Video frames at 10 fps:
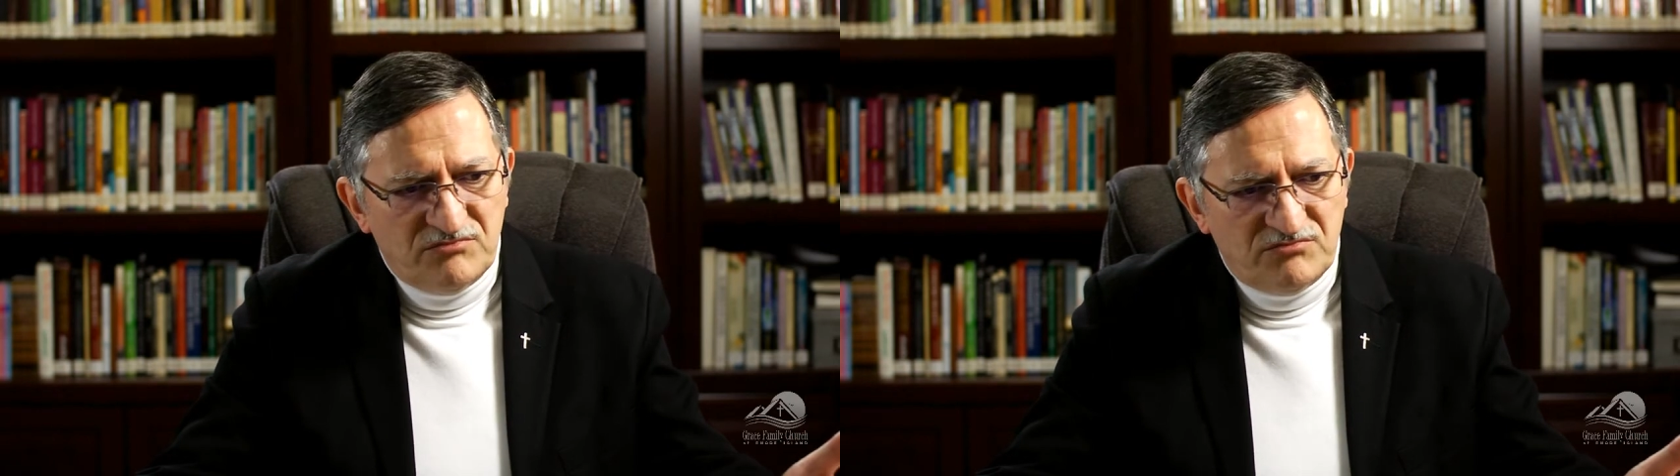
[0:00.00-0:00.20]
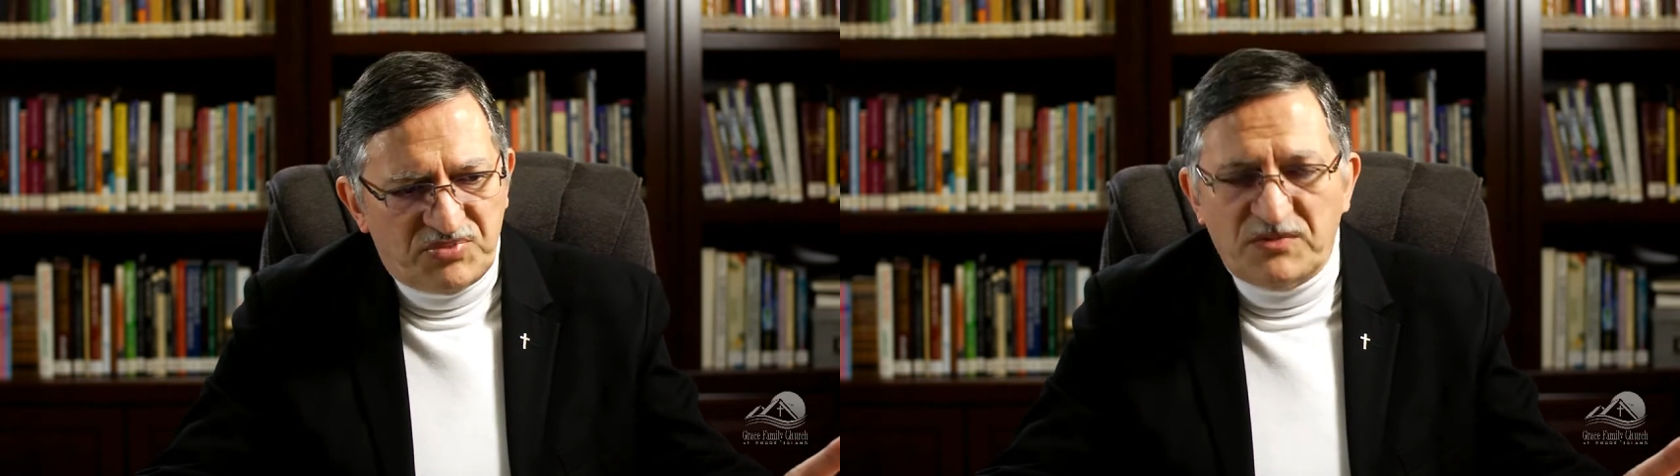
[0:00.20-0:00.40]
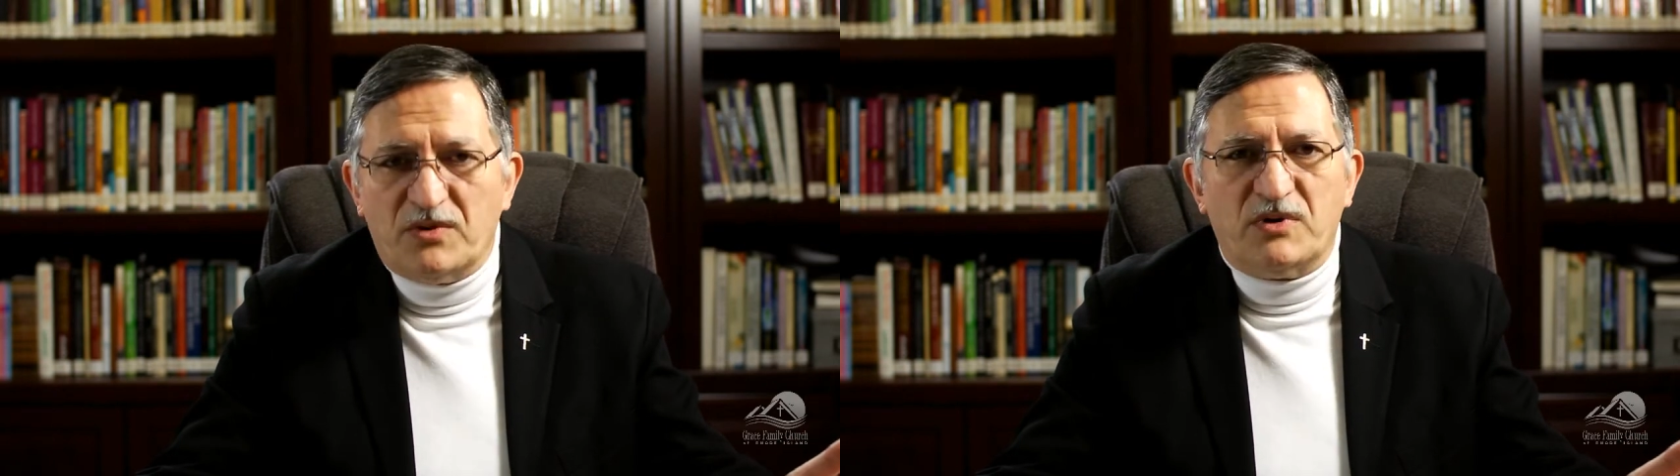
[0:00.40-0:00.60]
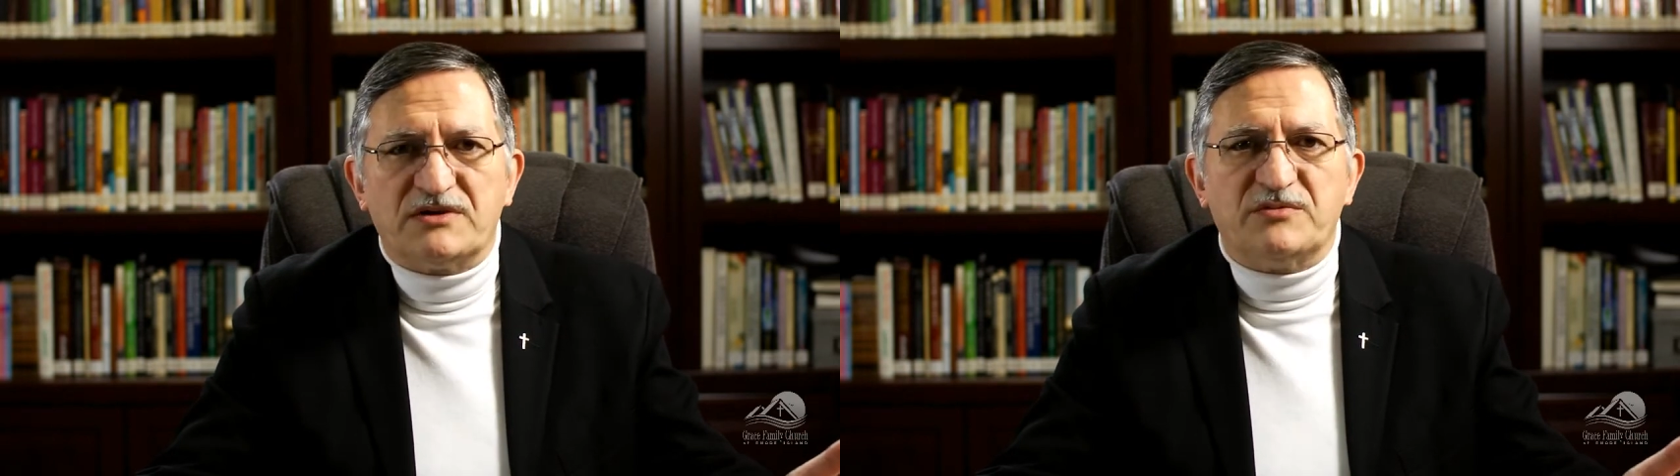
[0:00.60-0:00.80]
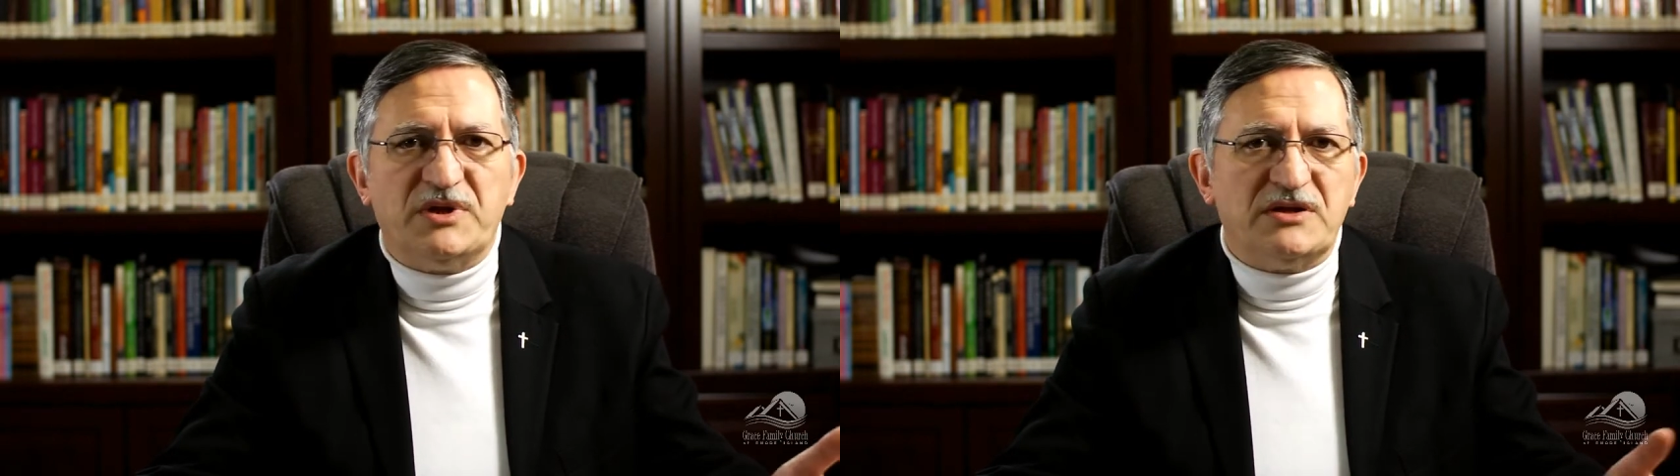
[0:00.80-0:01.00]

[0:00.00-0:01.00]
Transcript: People want to be